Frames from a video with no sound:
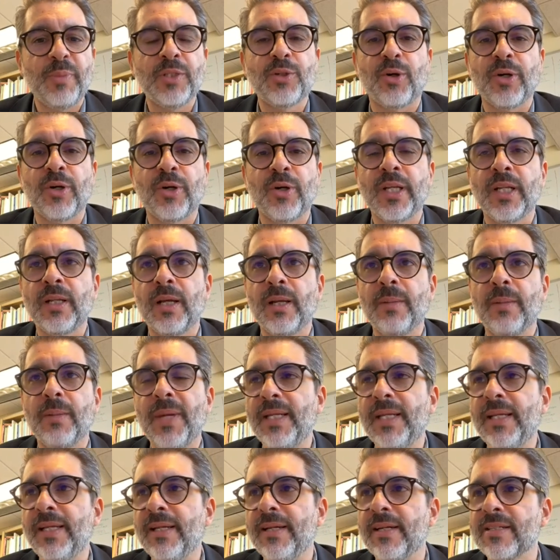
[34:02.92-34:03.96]
talking uh,
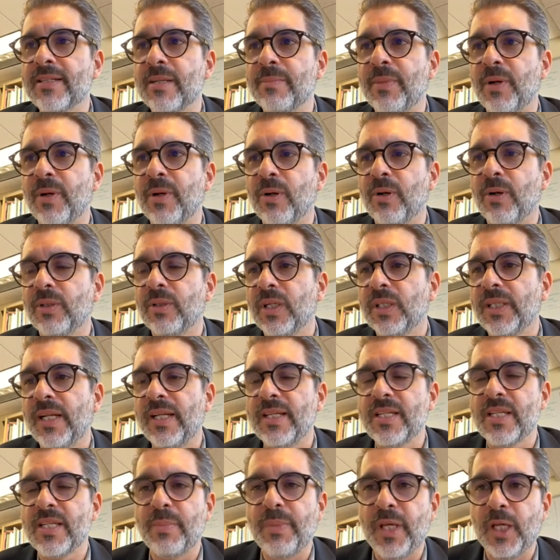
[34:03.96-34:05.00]
many years about uh, there
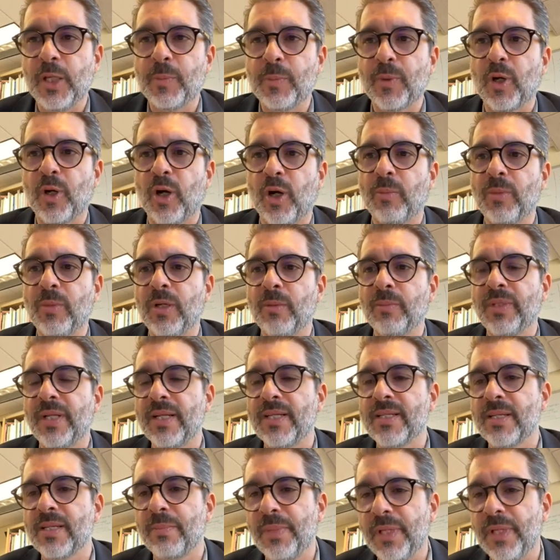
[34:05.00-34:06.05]
is a big problem, there
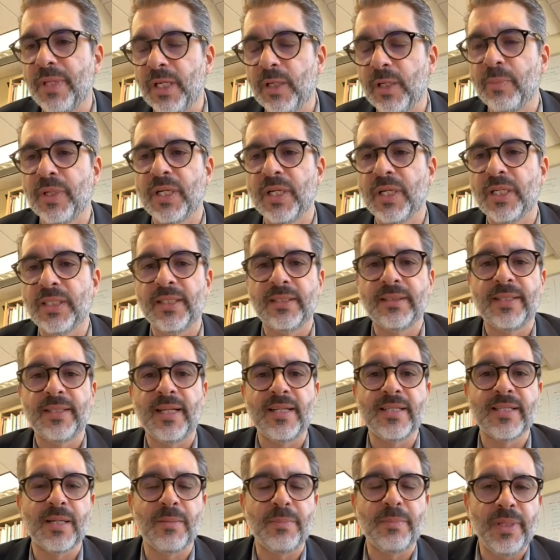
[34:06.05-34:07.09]
is a big burden, there
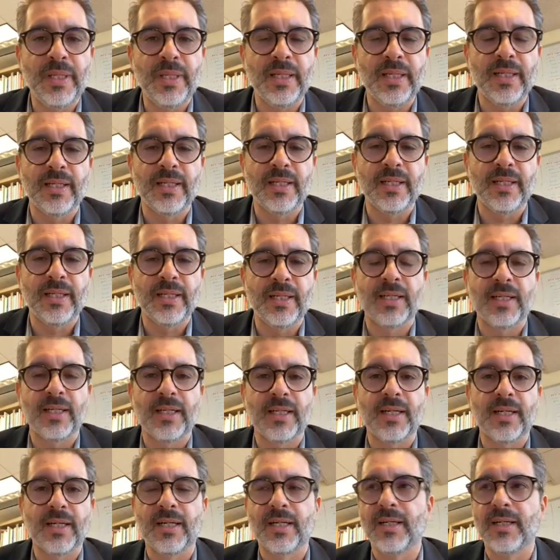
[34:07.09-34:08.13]
is a big uh,
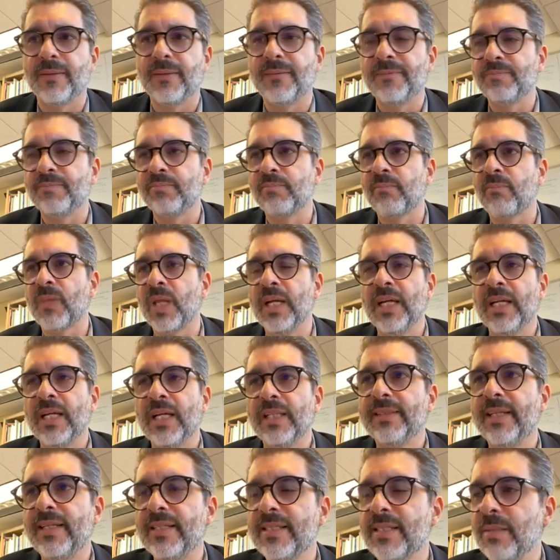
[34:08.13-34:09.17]
uh,
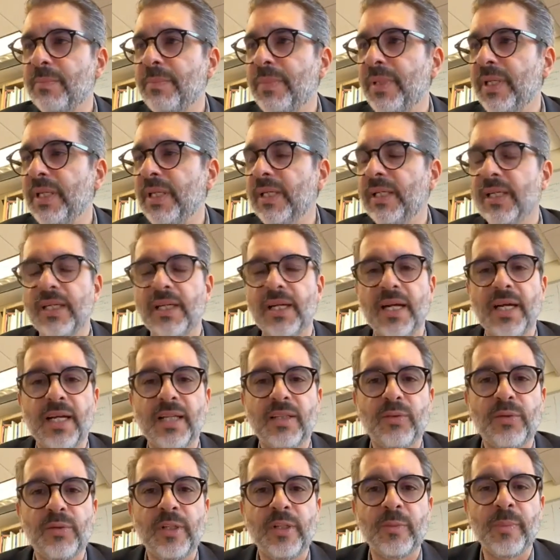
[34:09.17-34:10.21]
there is a big uh,
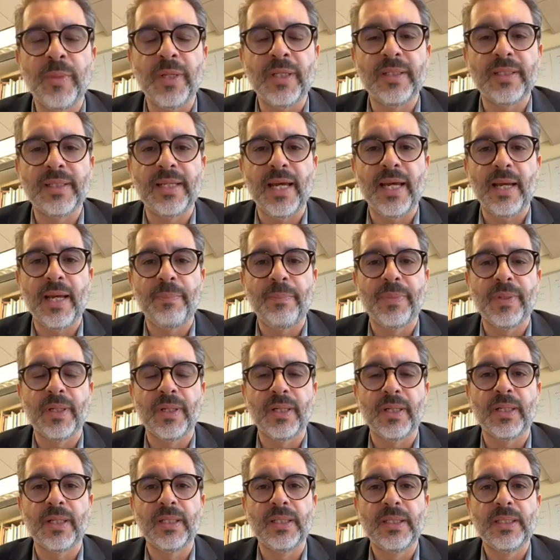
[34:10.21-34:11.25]
treatment gap.
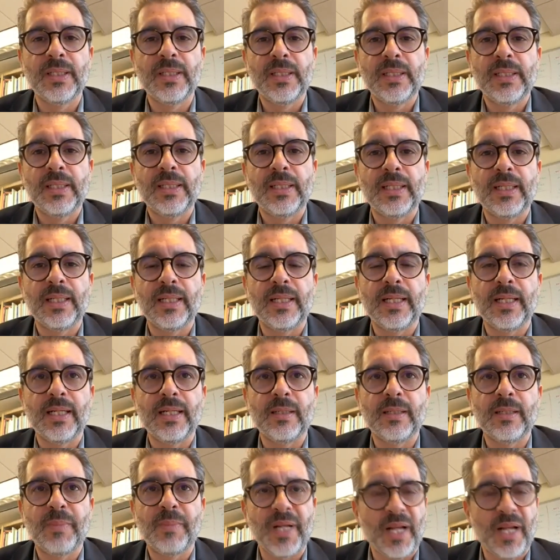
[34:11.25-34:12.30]

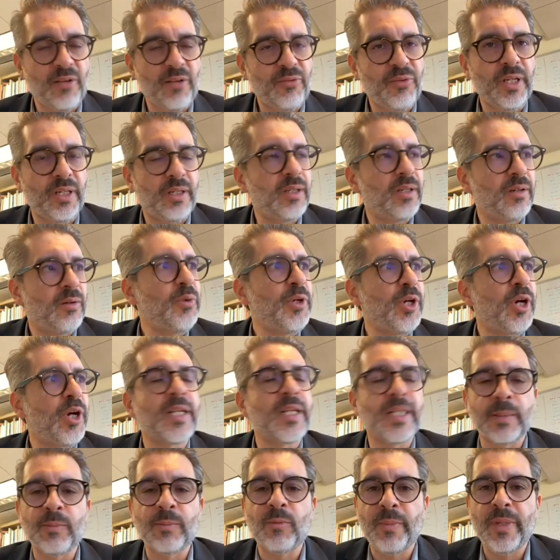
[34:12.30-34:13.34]
but I think we are
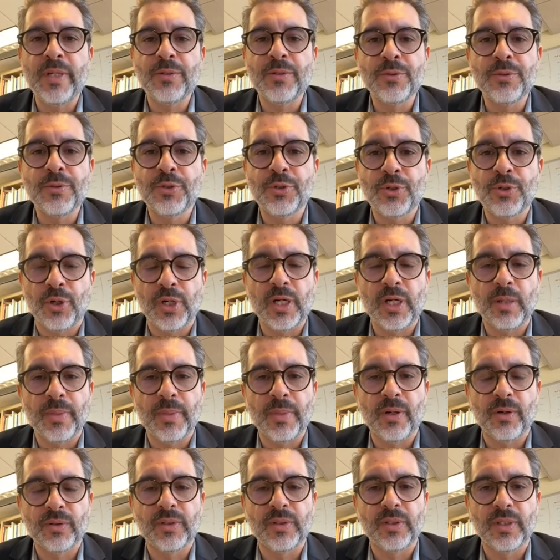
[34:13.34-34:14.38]
in a momentum to talk
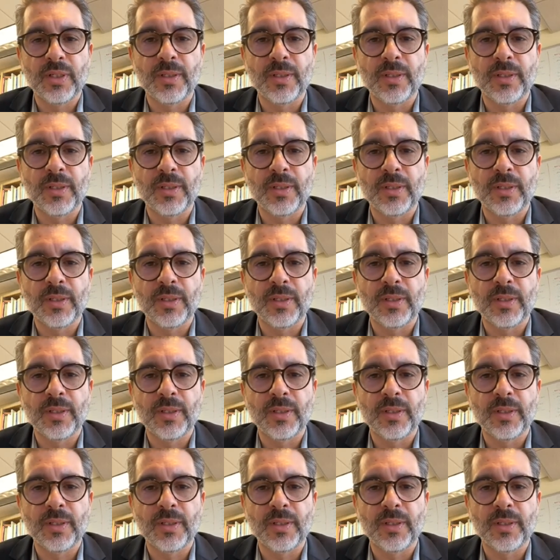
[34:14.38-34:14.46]
about